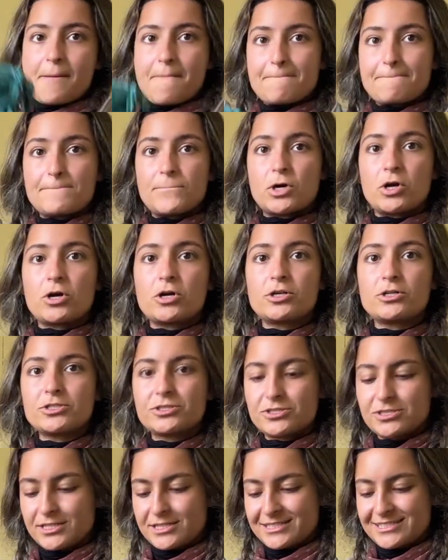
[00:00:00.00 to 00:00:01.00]
bars
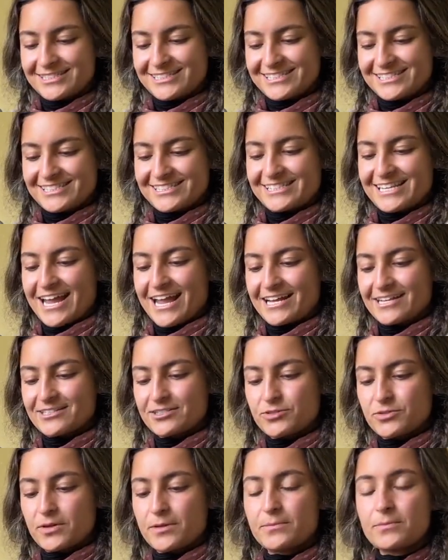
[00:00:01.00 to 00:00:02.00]
and snacks. So
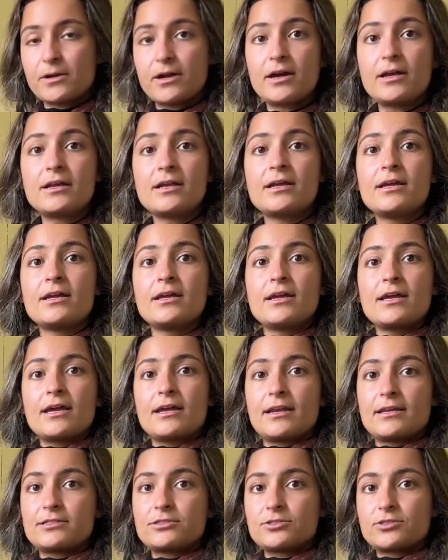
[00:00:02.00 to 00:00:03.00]
I brought, and I
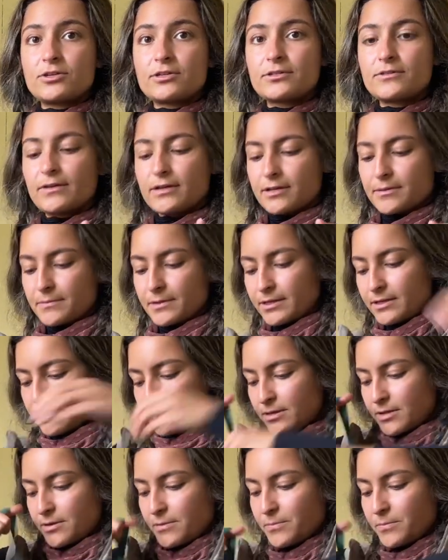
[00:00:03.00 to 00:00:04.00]
strongly recommend
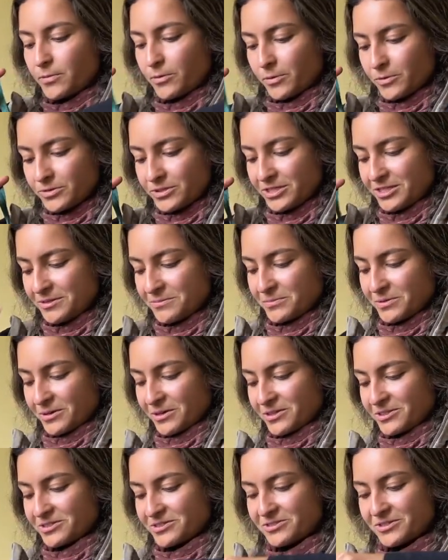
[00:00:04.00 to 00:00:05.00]
protein
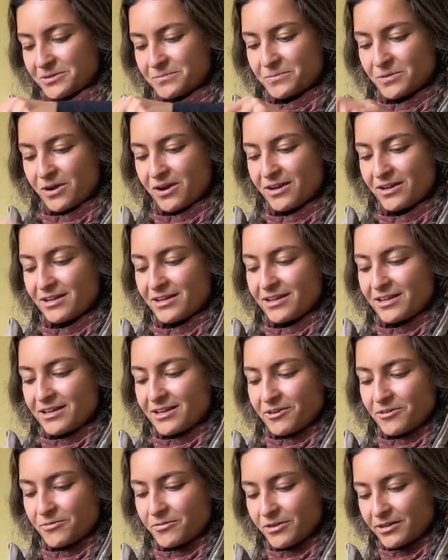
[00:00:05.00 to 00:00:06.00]
bars. So I brought
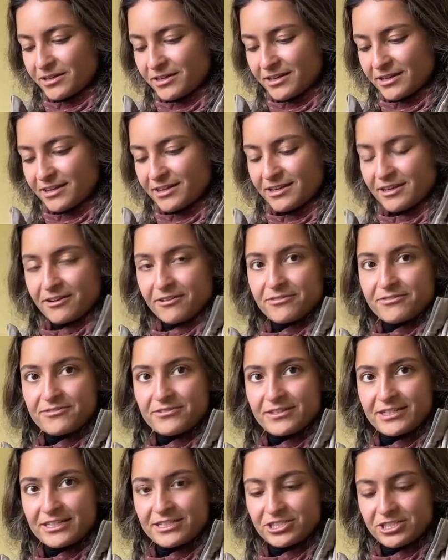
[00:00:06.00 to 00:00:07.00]
one enough for
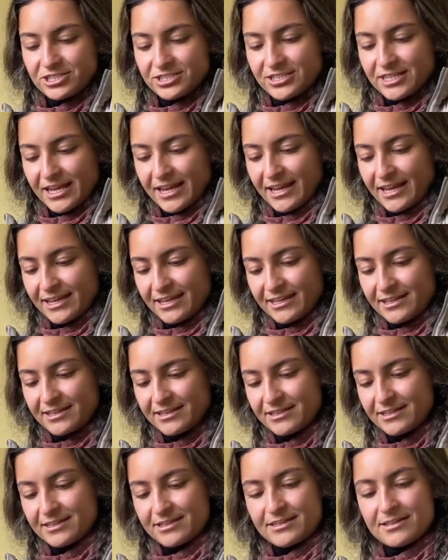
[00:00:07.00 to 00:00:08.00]
each day
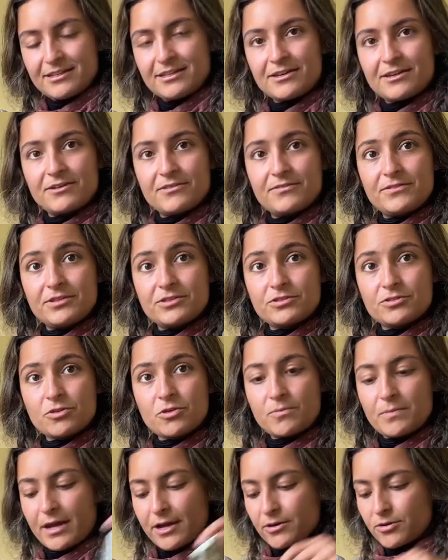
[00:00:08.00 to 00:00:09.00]
of these Go
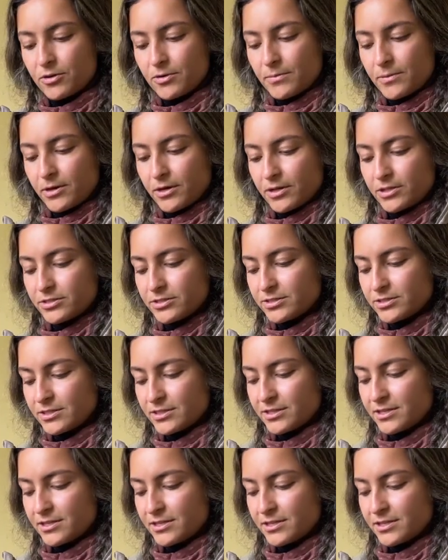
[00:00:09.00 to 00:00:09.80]
Macro bars.